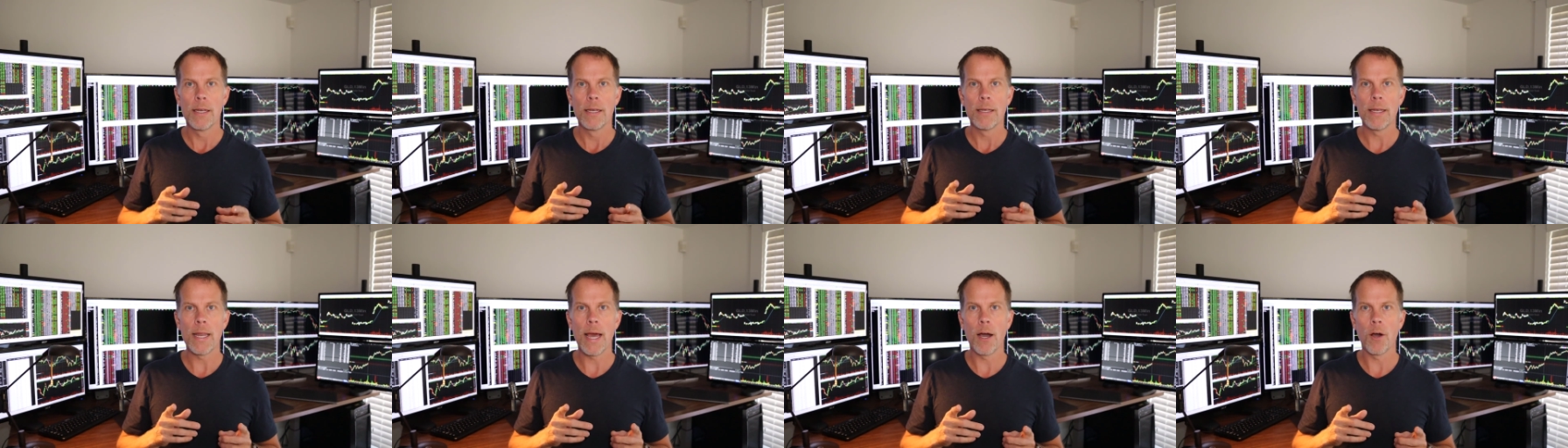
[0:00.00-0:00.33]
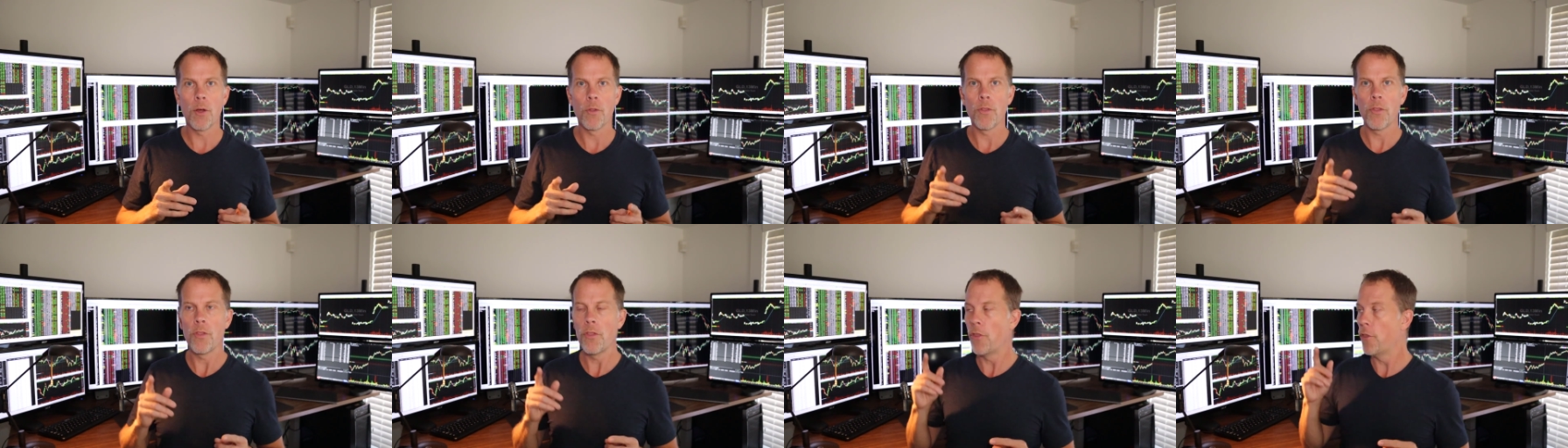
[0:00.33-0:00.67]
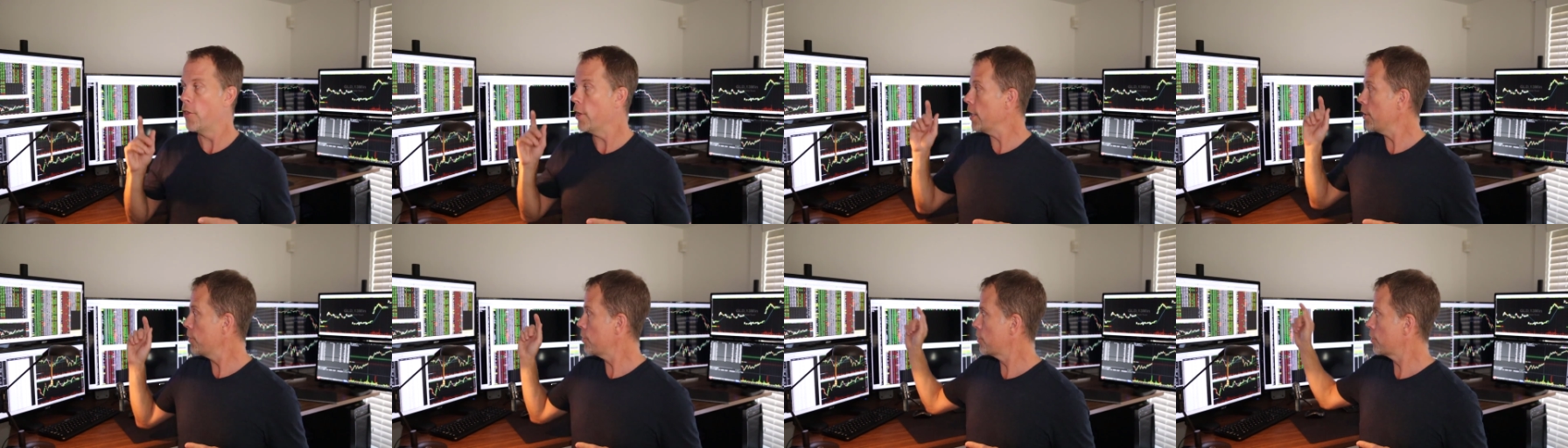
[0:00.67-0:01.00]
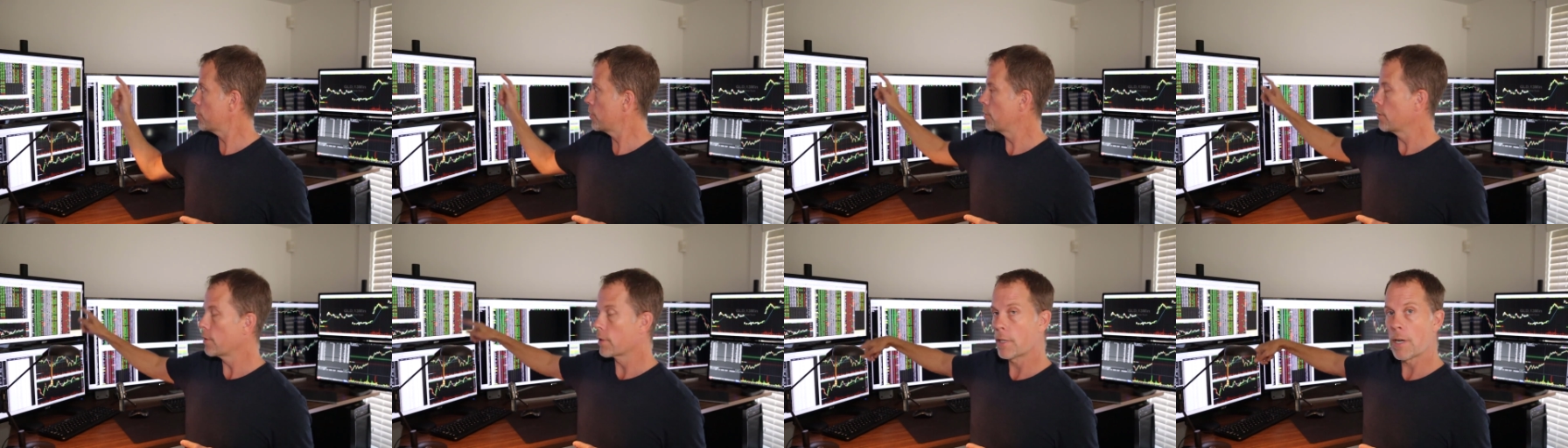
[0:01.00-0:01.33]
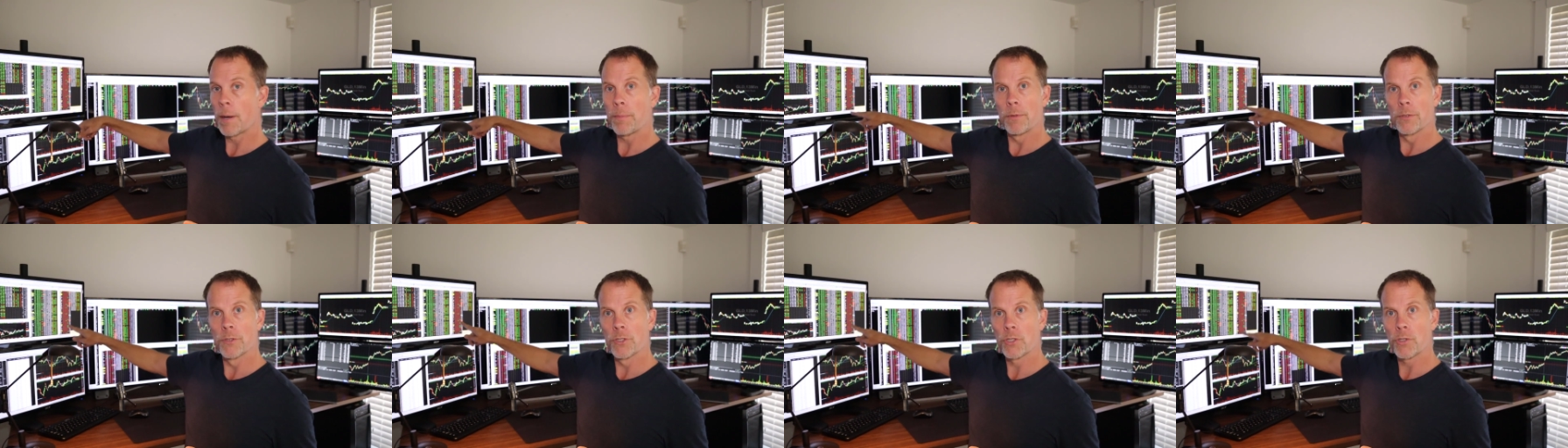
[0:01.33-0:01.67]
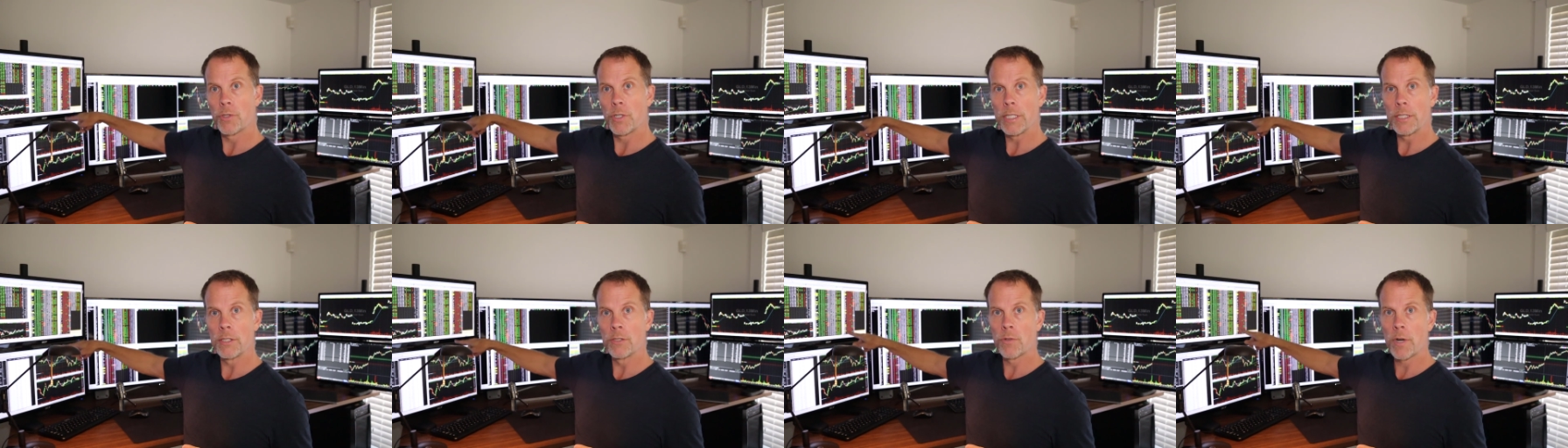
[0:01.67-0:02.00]
Now, this couple
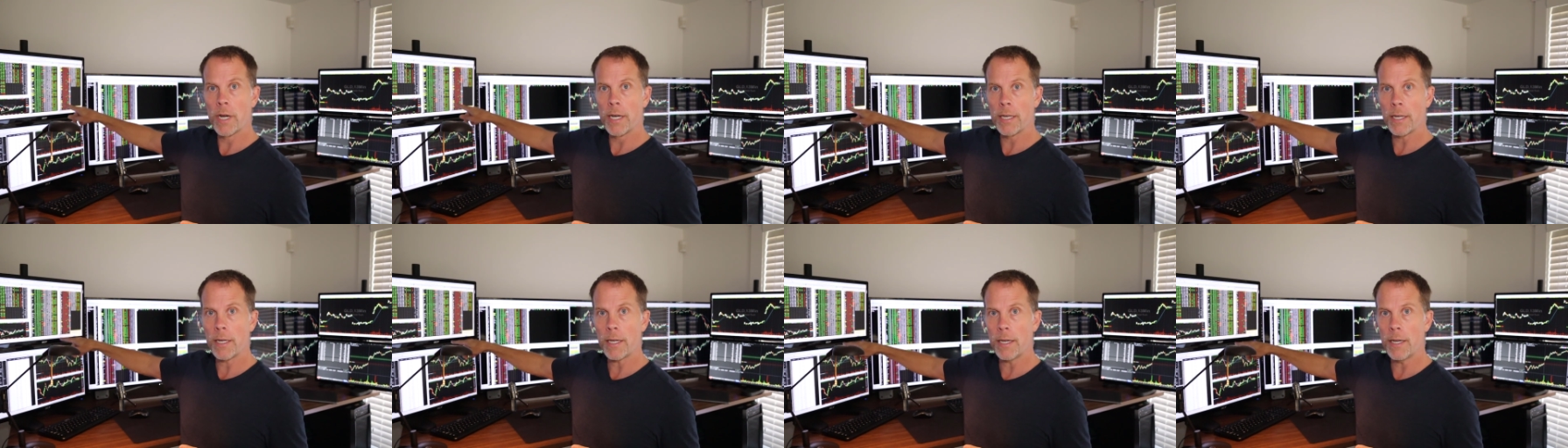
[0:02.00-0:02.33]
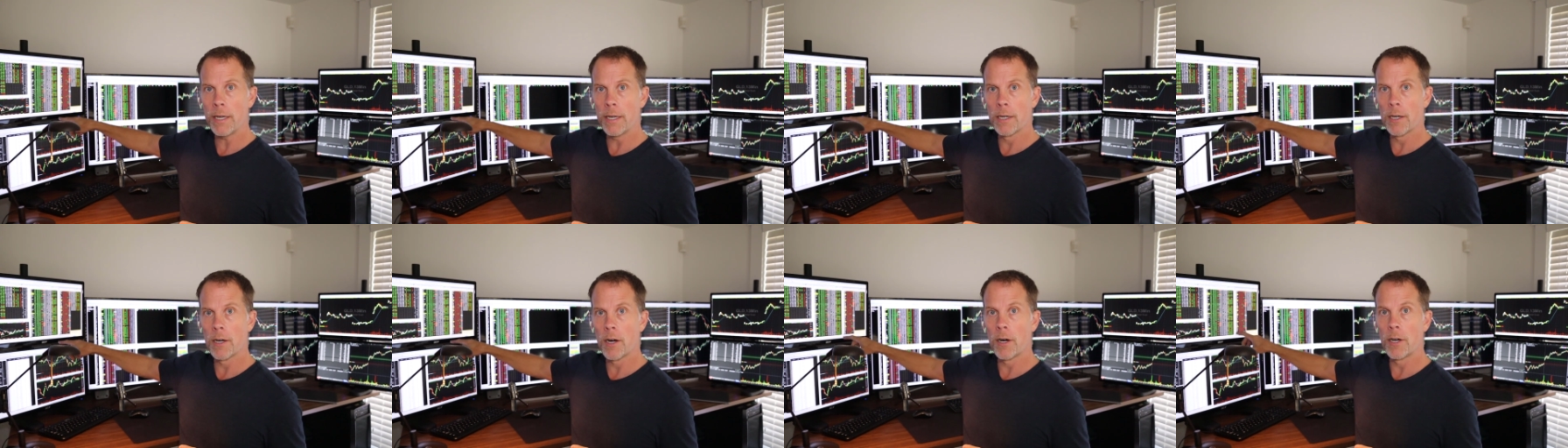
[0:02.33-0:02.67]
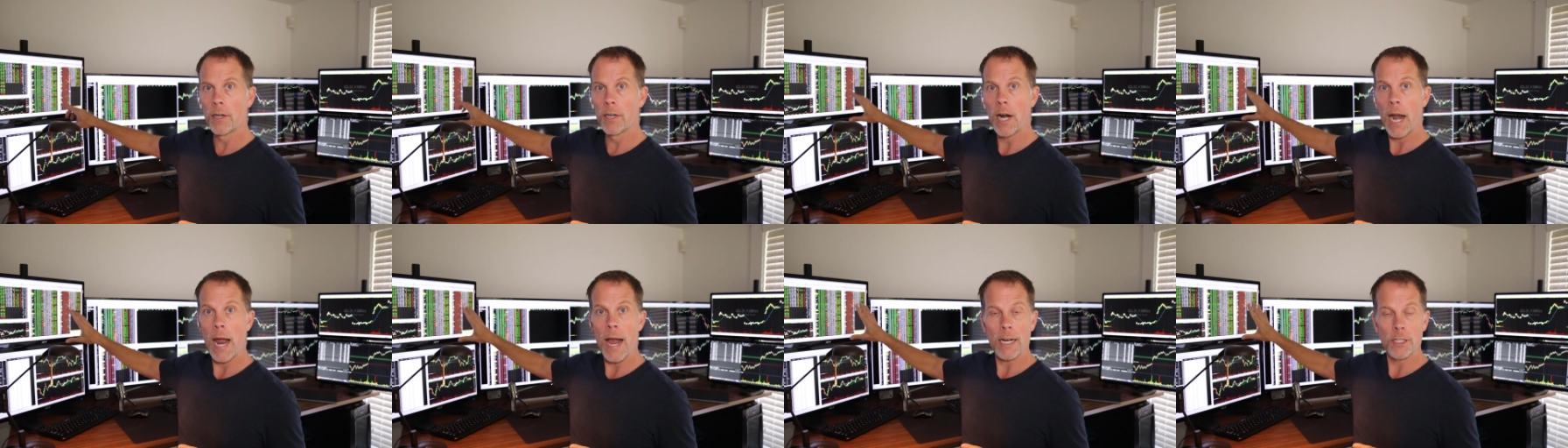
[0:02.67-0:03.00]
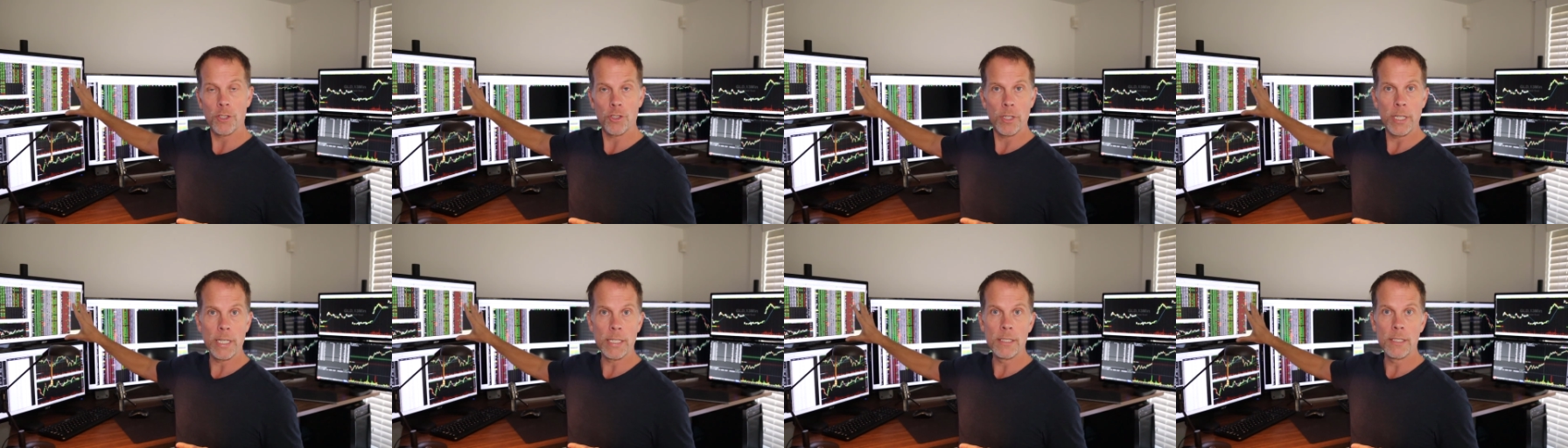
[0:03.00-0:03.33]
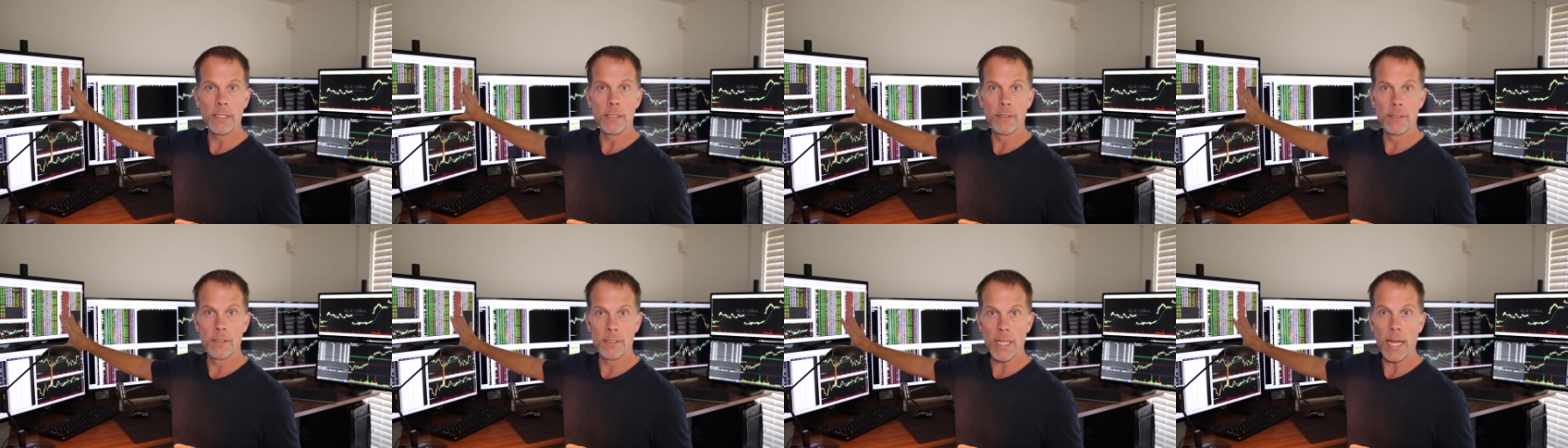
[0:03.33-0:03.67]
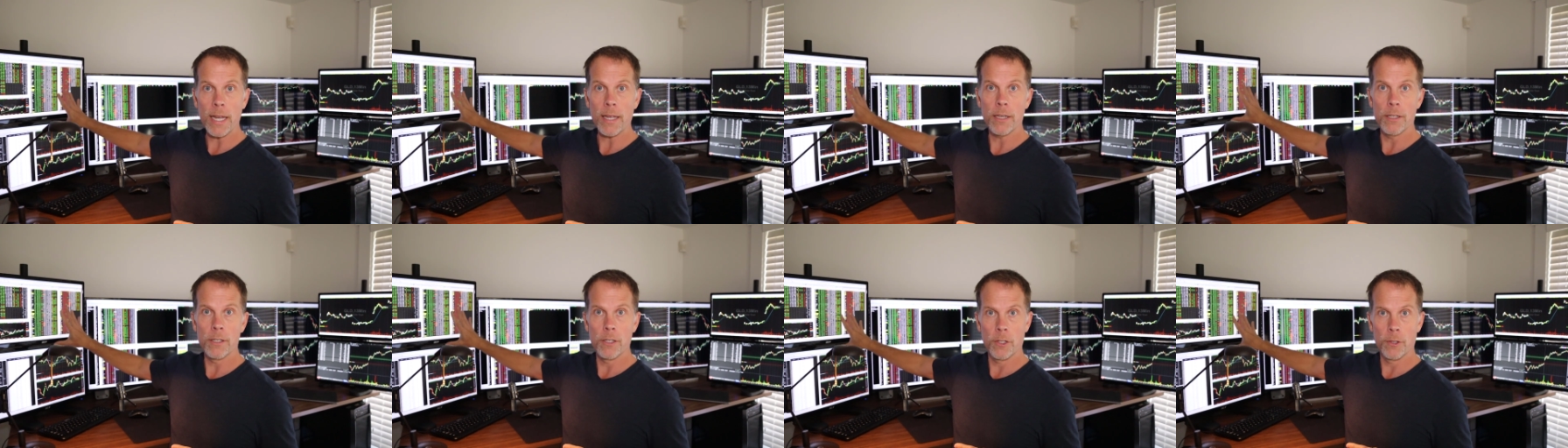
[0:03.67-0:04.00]
screens right here are actually a
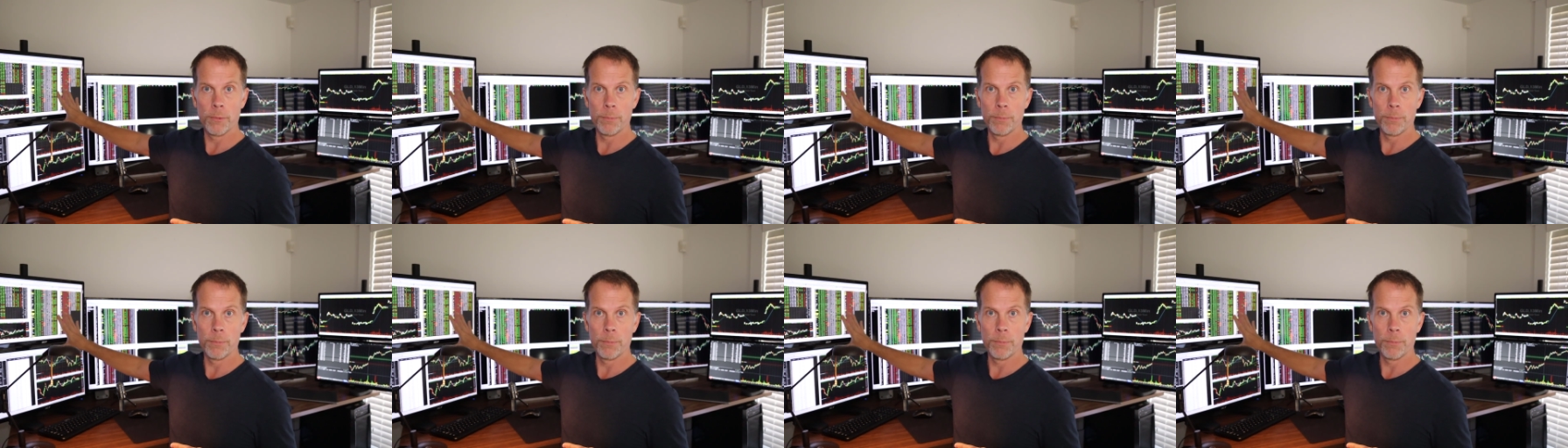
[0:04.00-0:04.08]
second